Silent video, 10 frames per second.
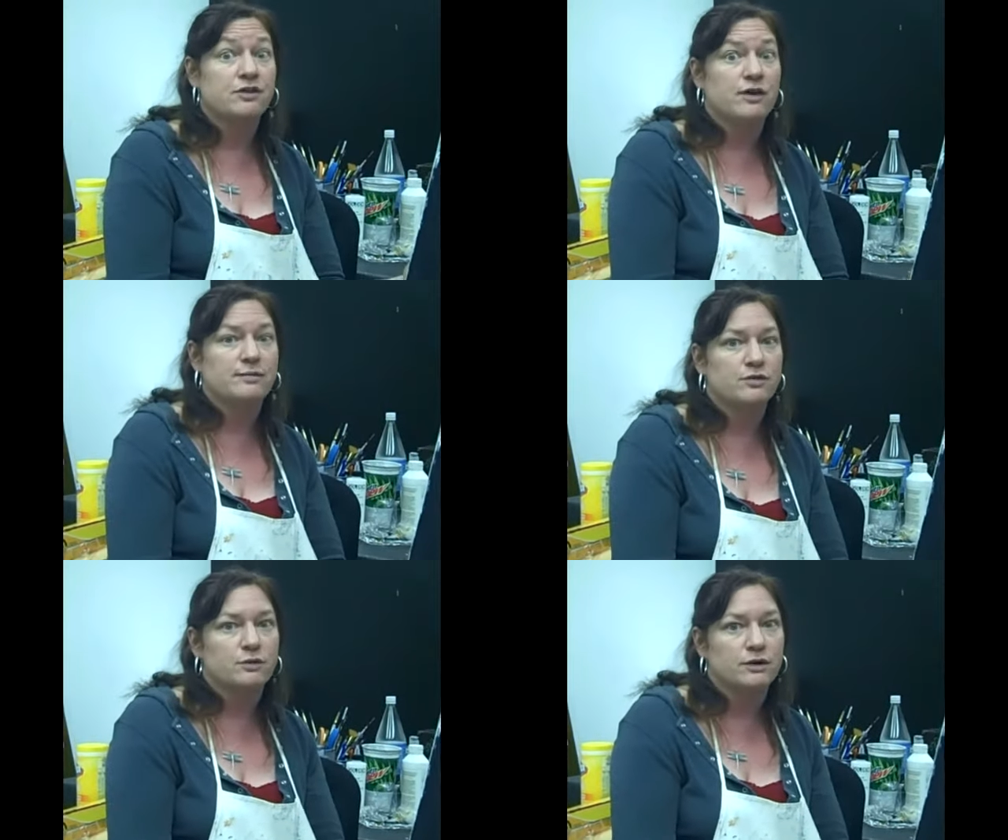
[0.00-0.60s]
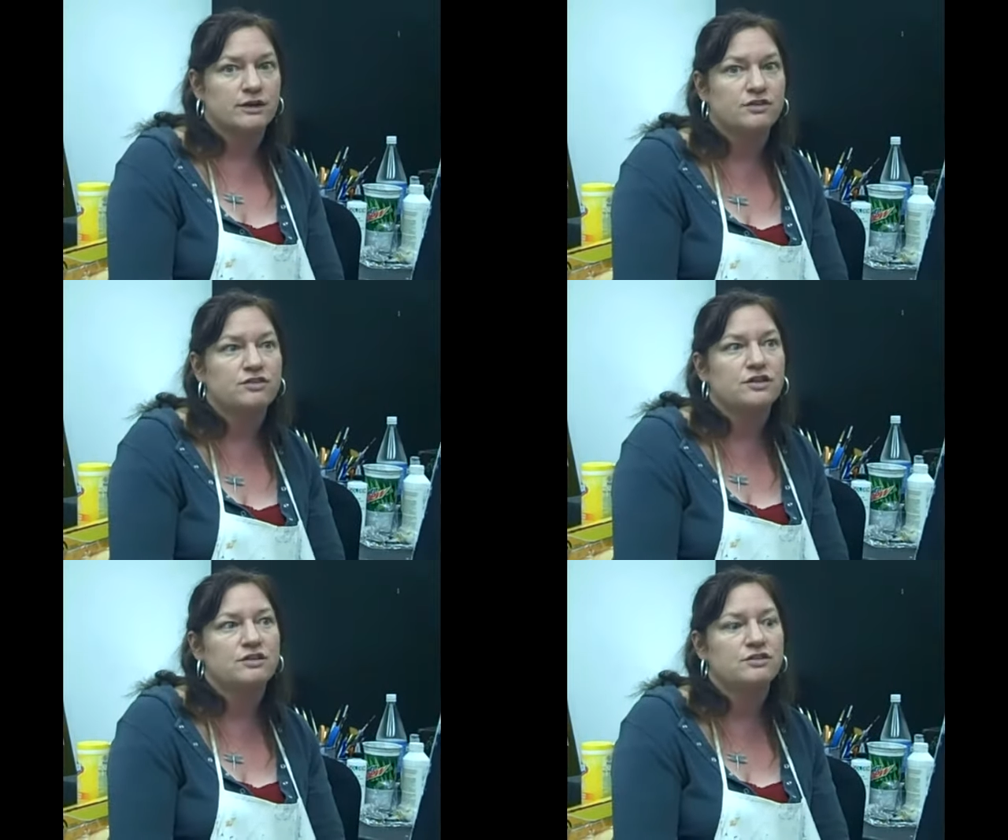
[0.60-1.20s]
my tribe's oral
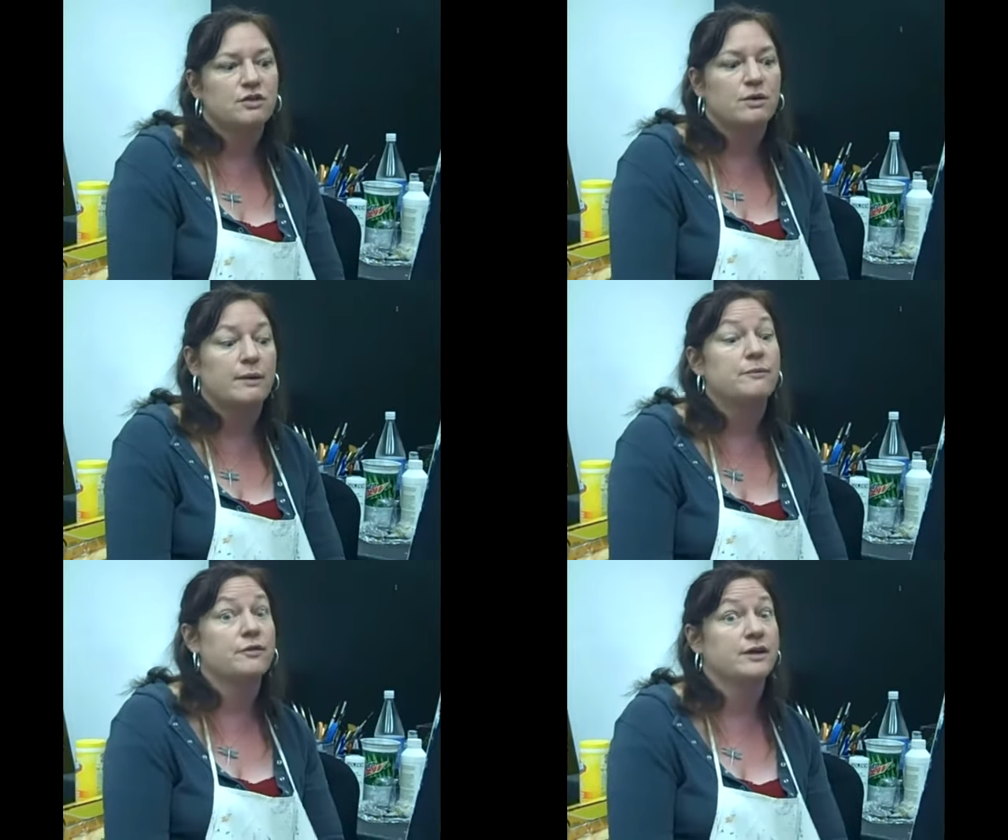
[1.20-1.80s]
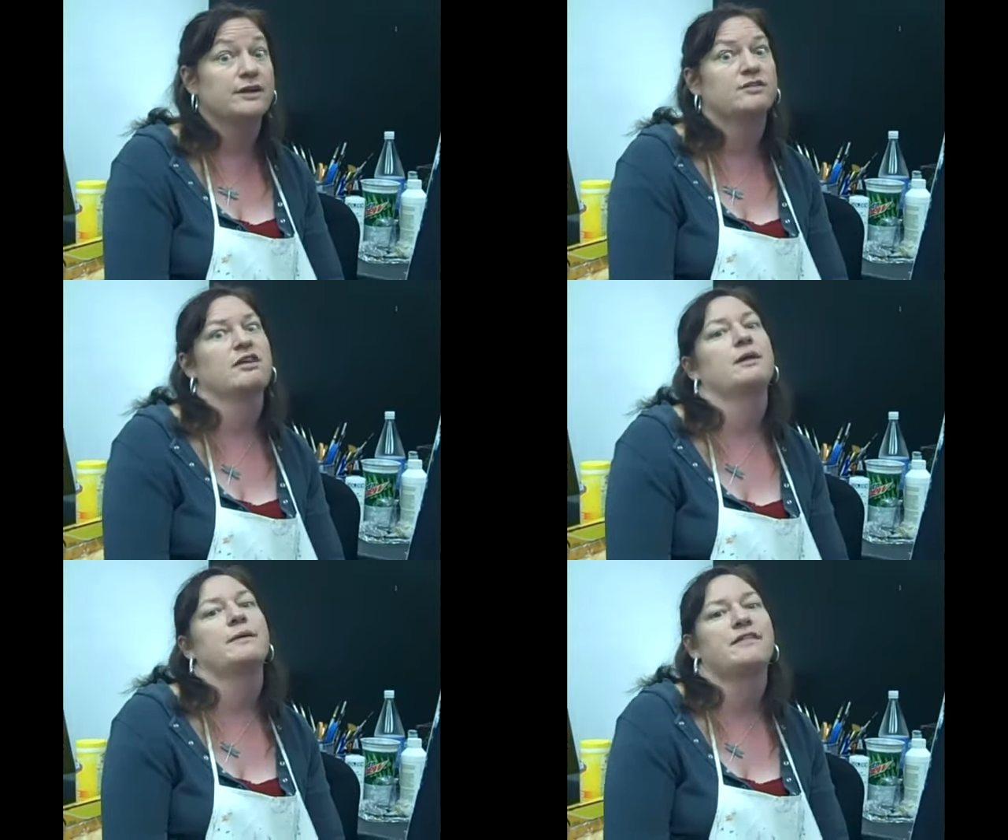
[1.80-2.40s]
history, so I'm really
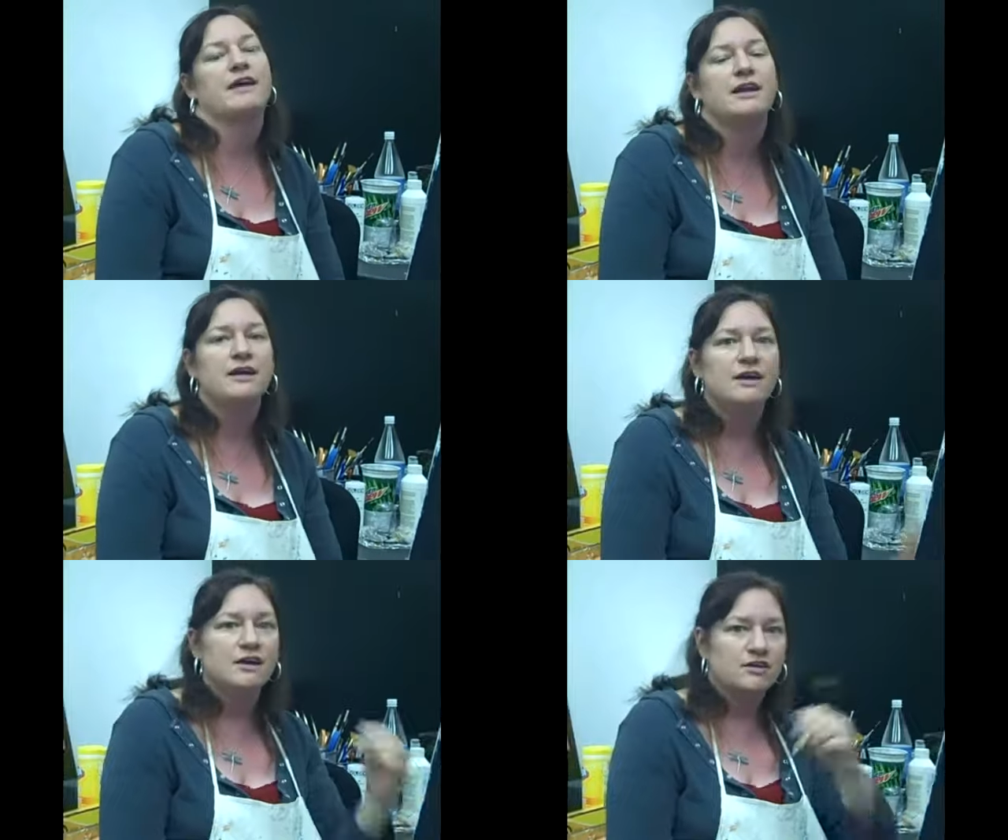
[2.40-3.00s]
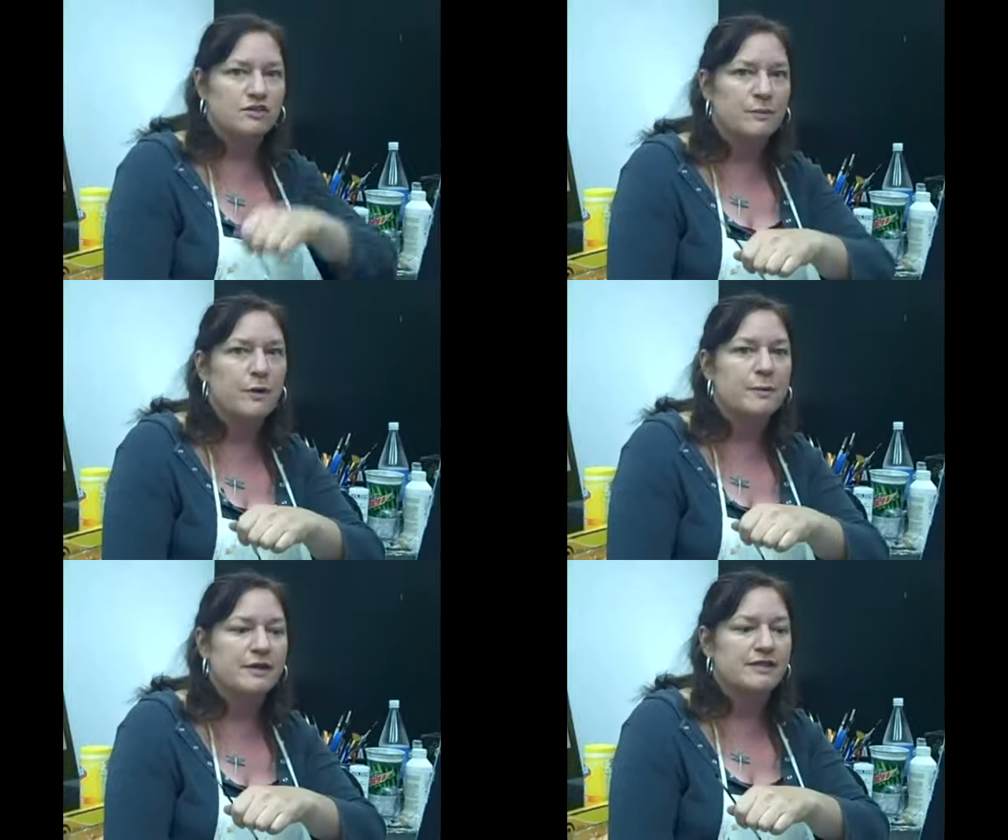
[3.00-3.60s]
excited about that. So
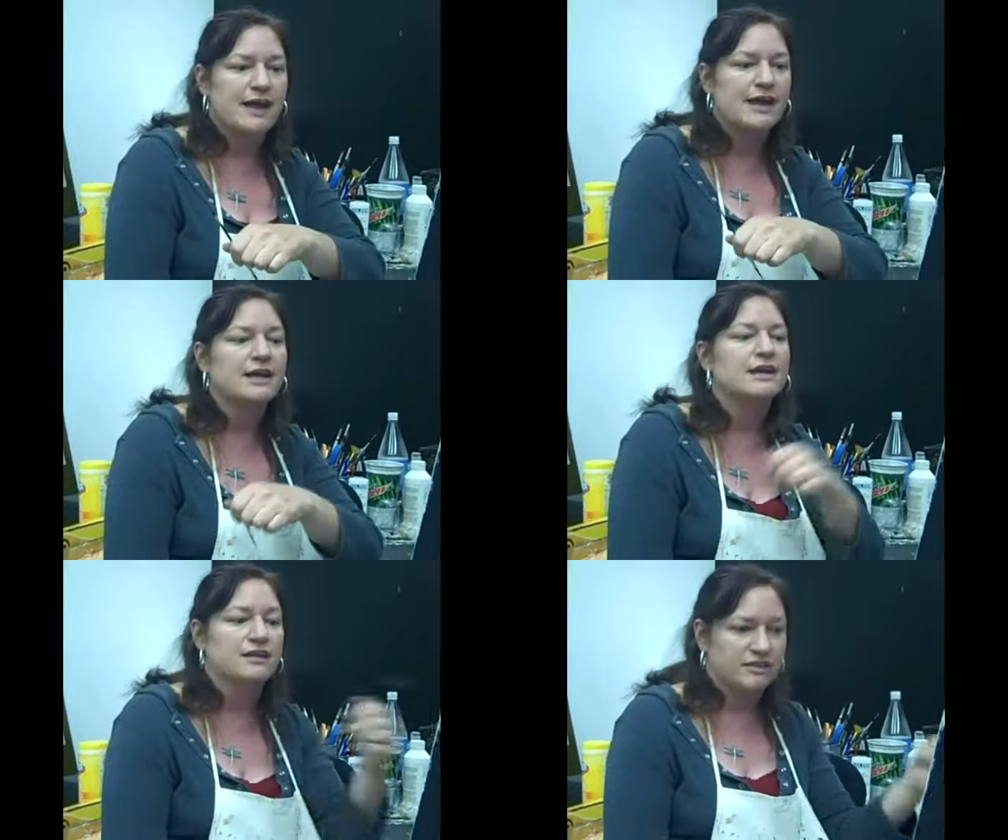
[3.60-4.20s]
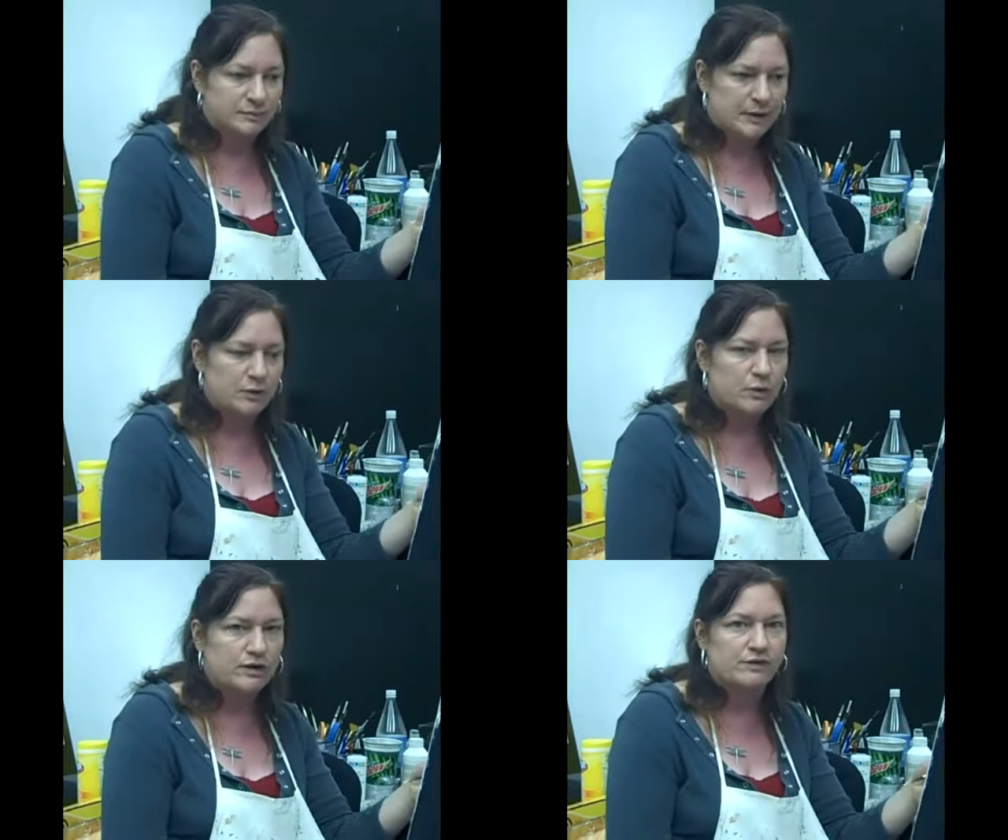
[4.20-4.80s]
I'm hoping that can
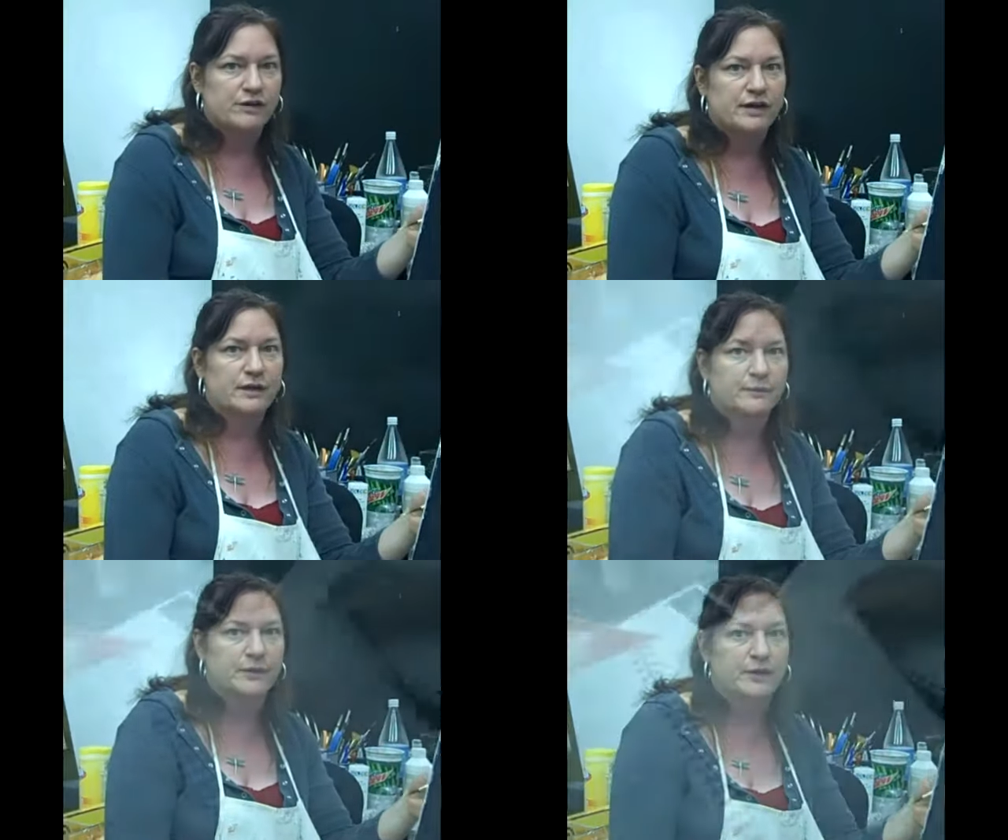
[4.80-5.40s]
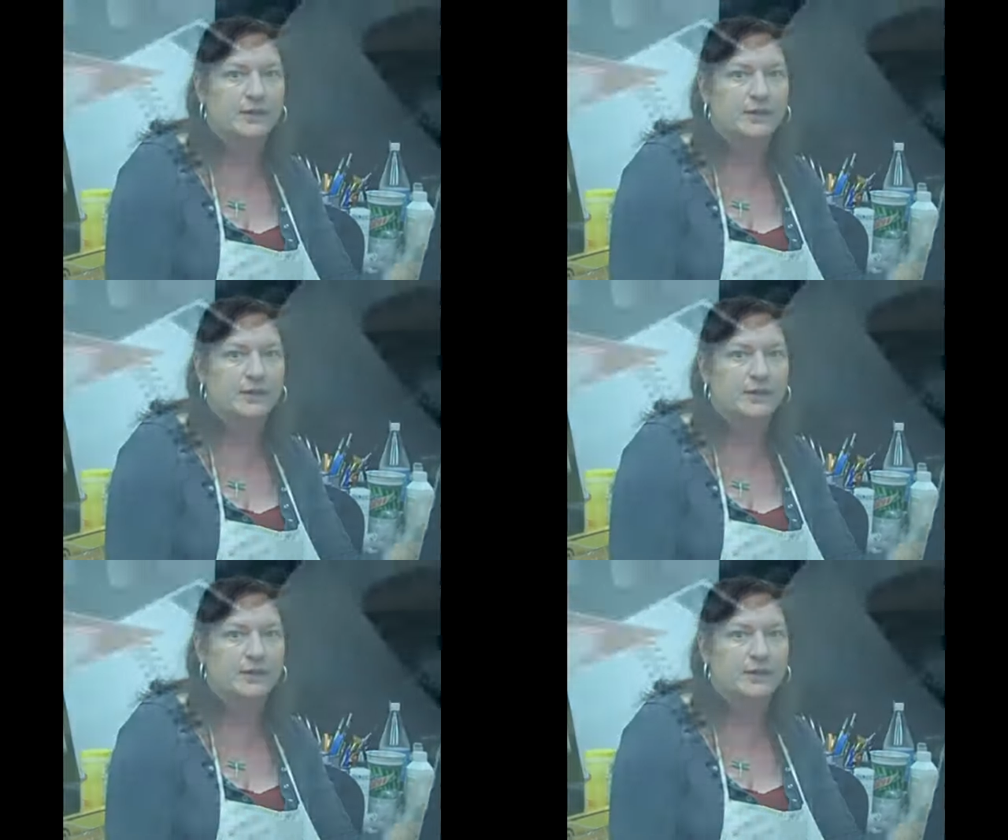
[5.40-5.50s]
inspire work for indie